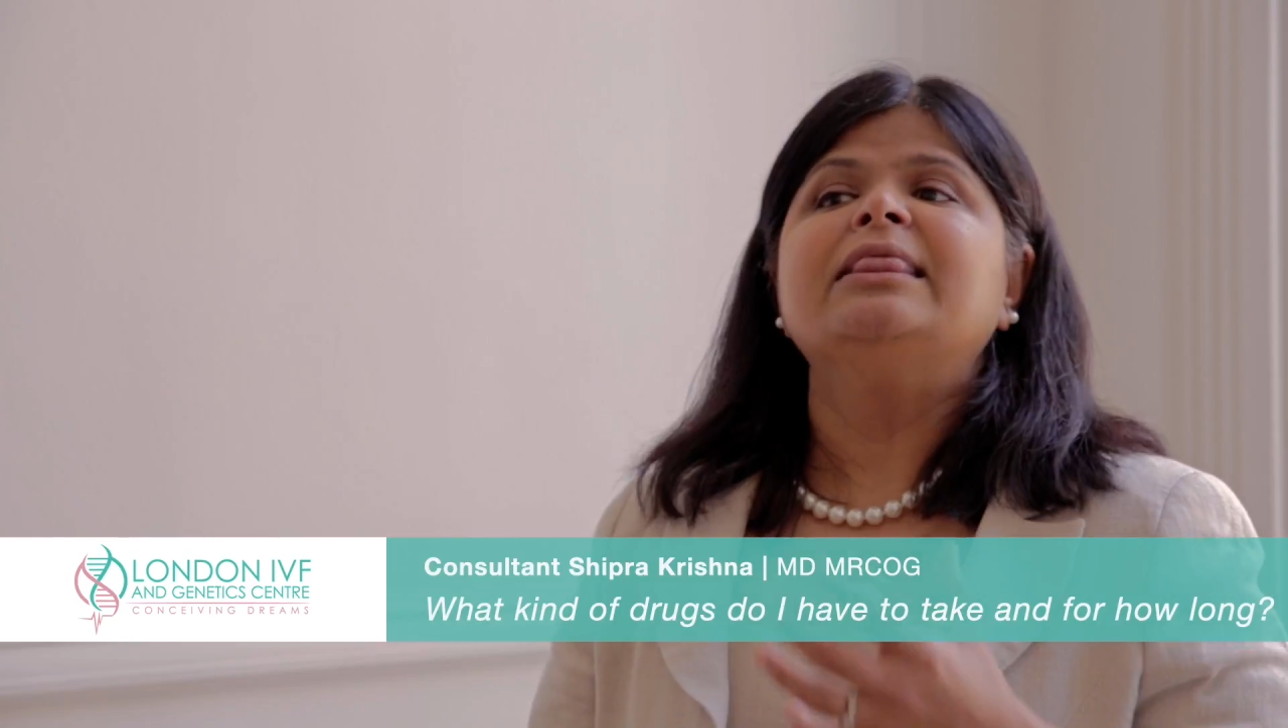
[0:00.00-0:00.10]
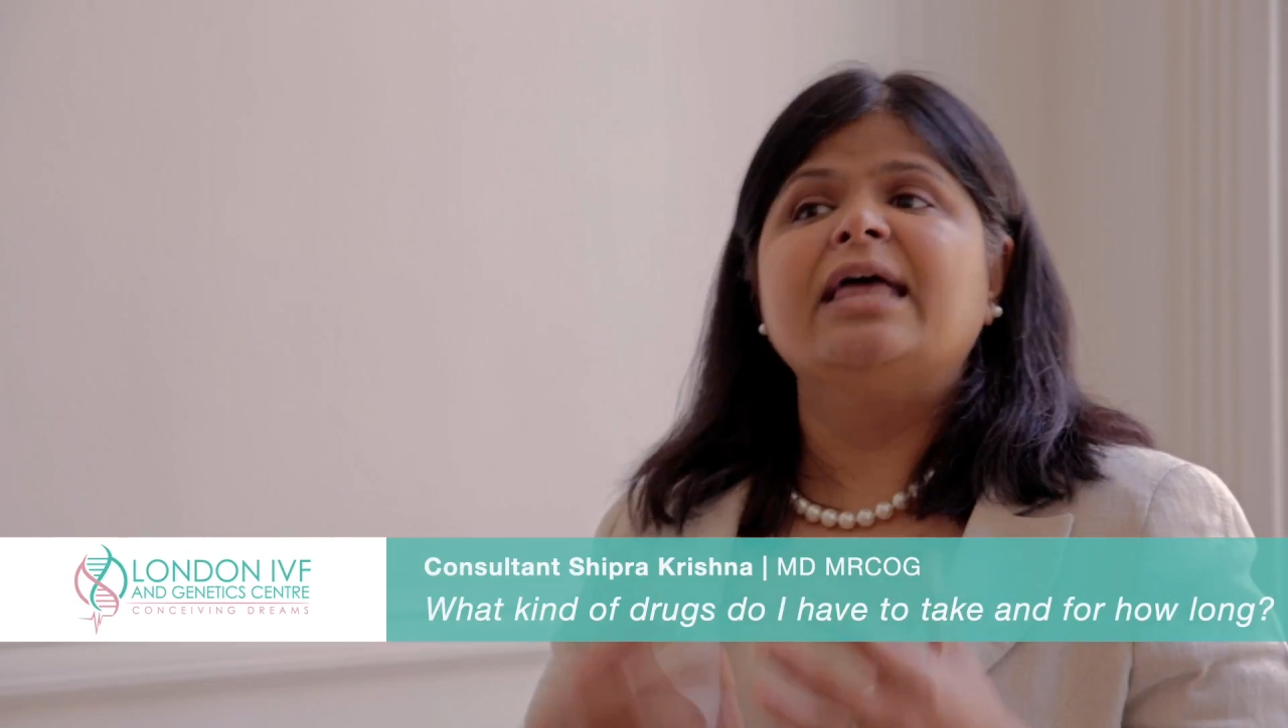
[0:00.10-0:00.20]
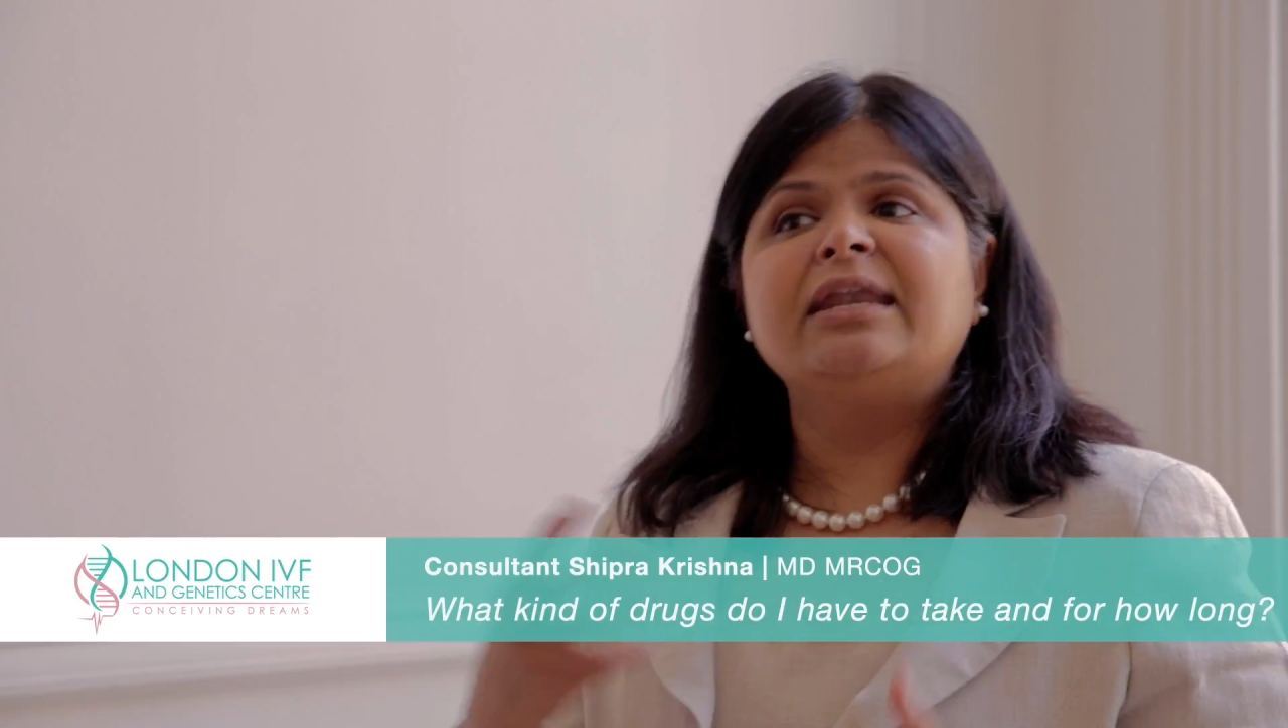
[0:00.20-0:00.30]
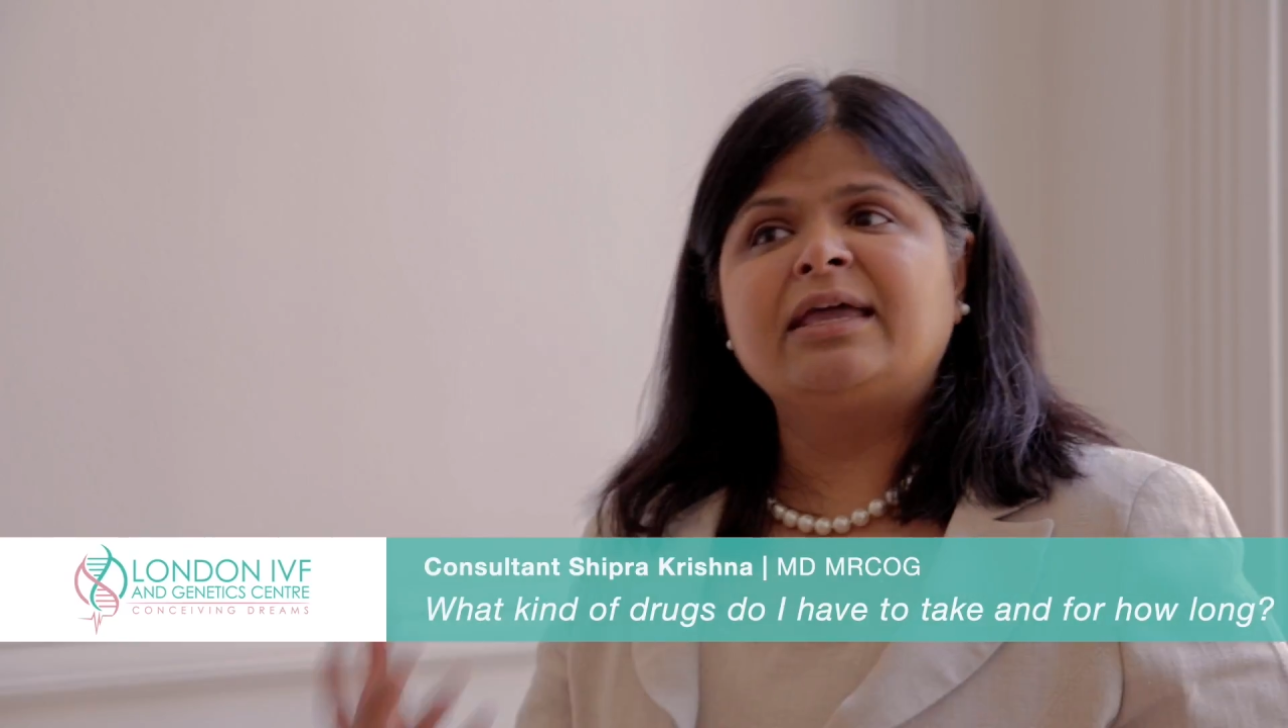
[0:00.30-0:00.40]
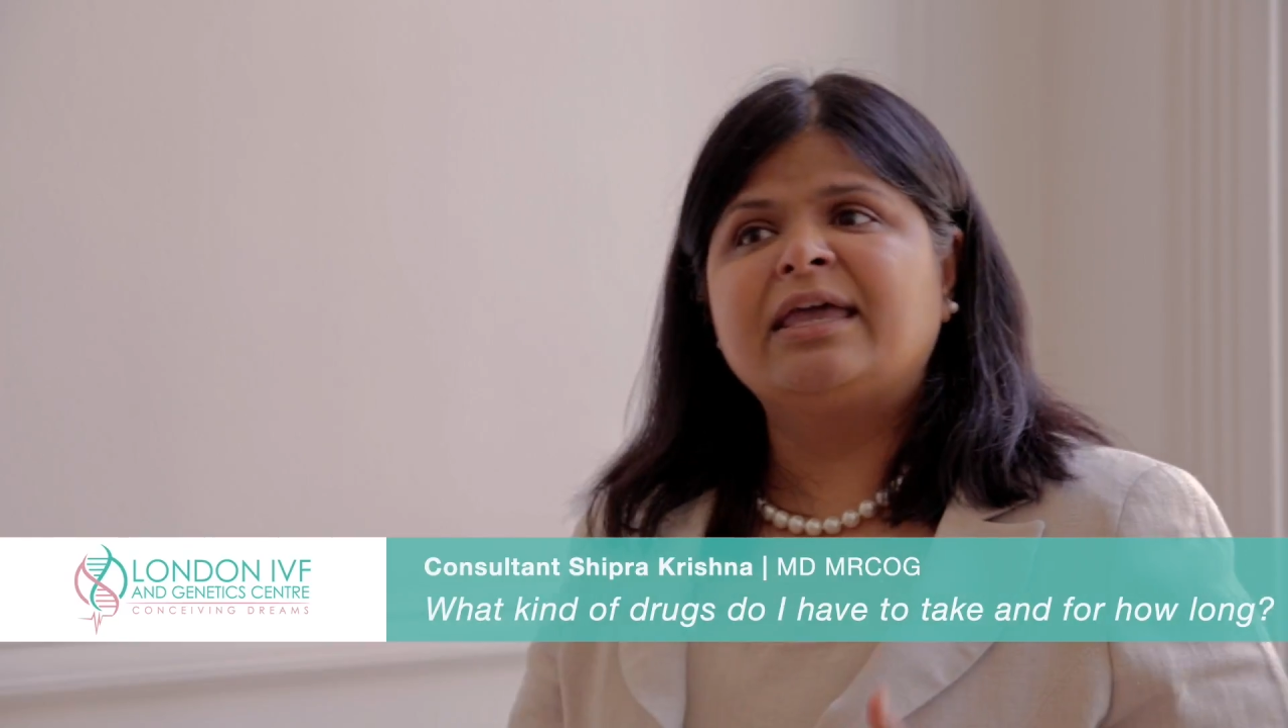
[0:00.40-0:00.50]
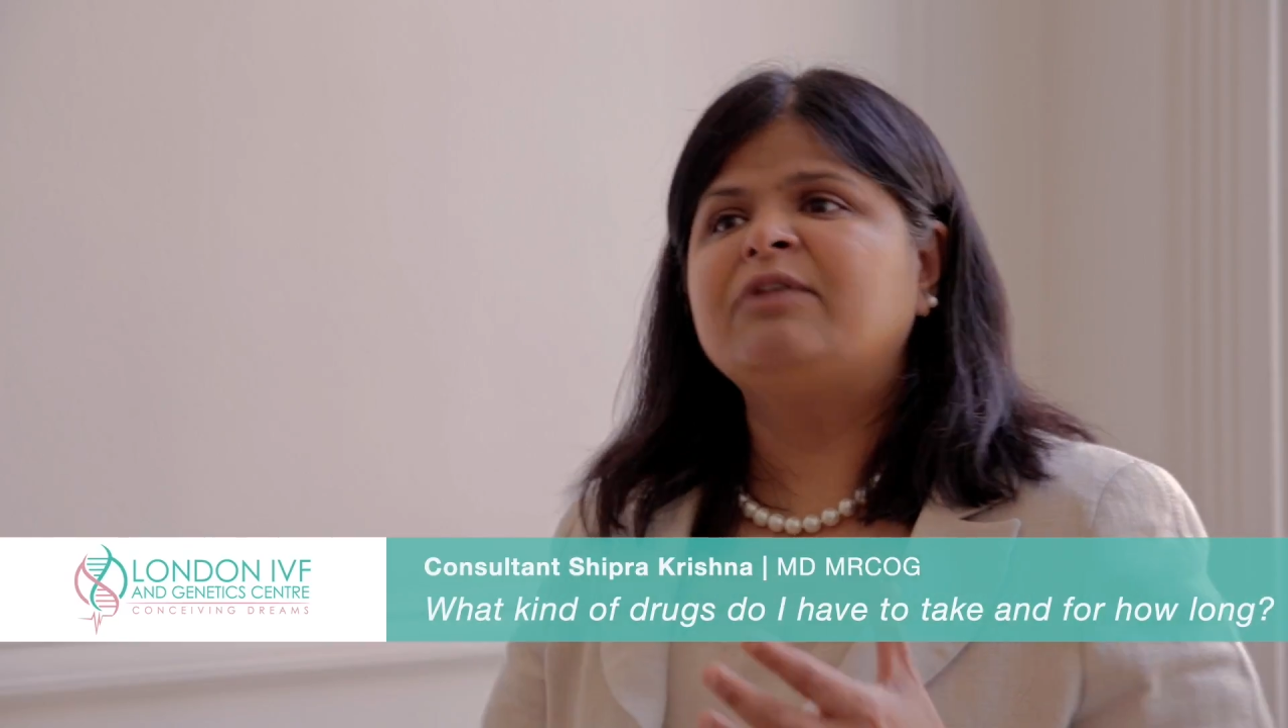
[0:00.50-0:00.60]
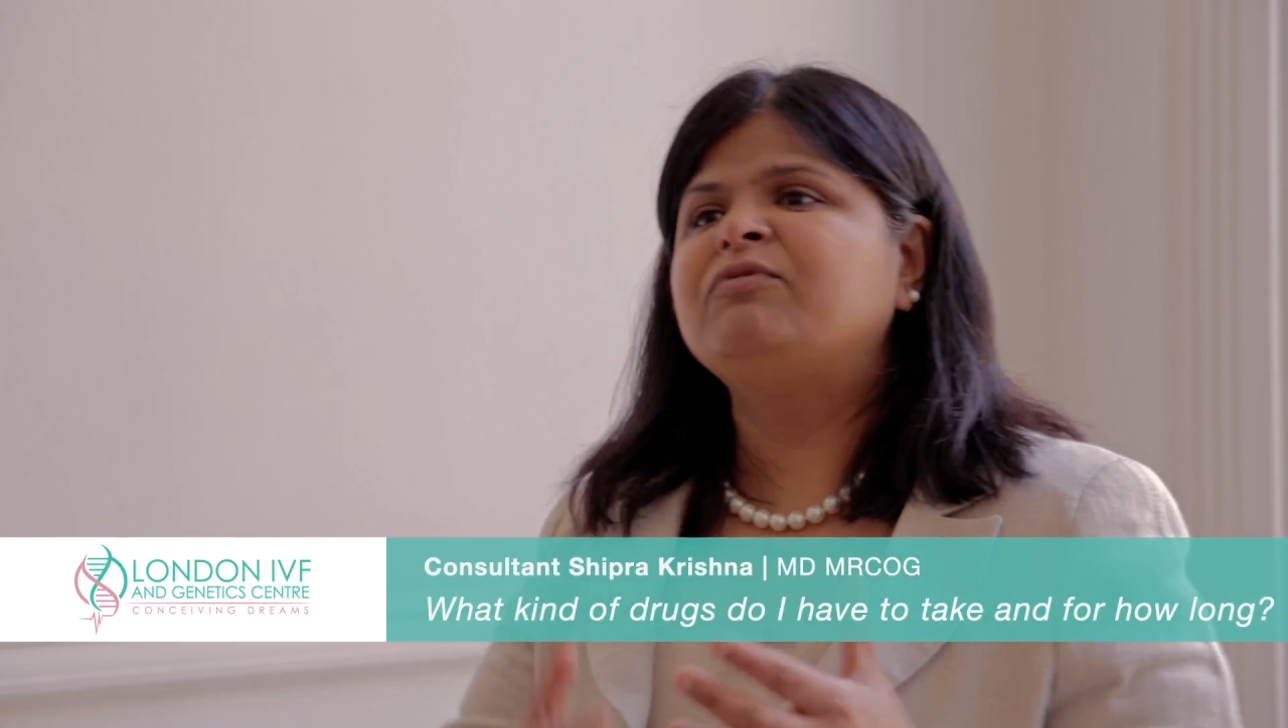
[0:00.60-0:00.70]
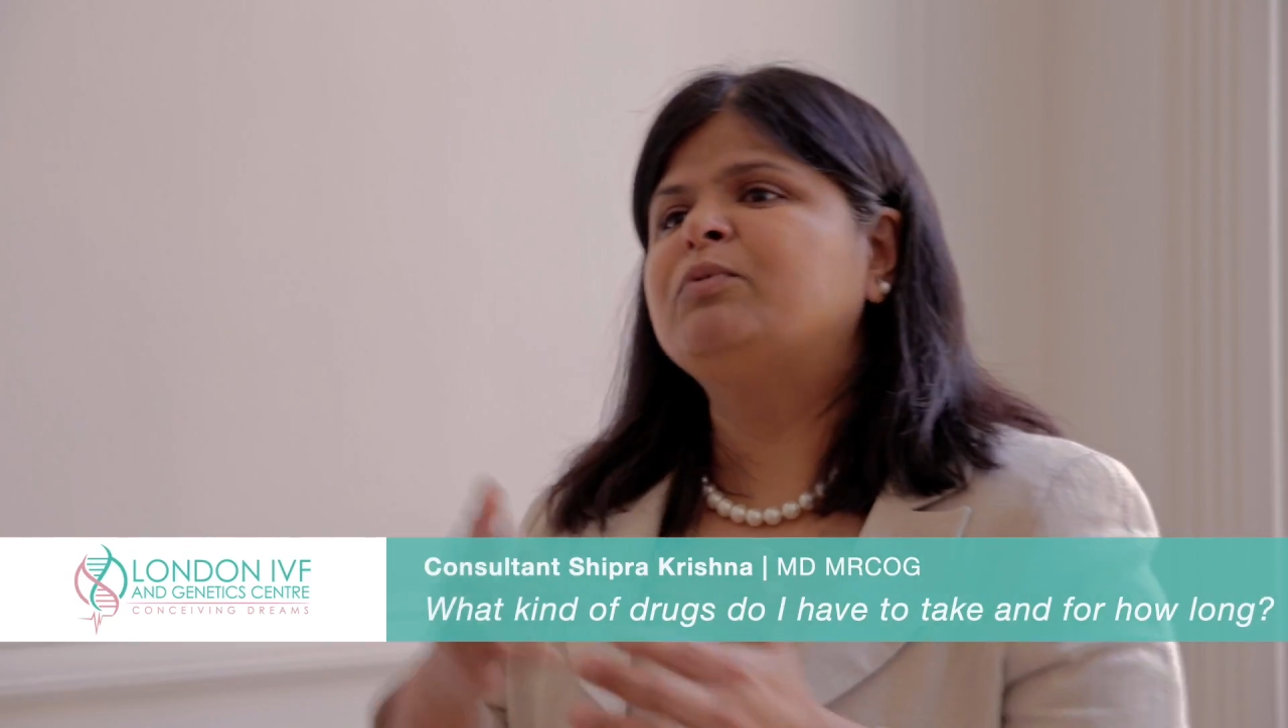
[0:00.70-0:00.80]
Then again,